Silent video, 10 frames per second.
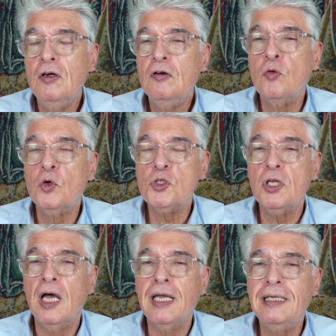for
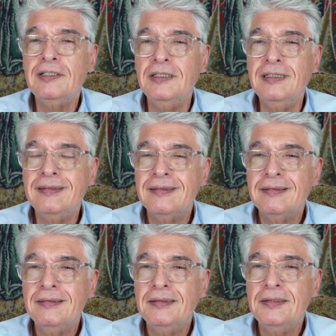July 18th.
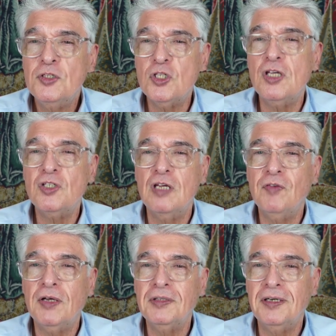Stay safe
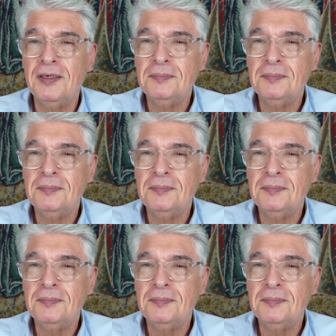out there.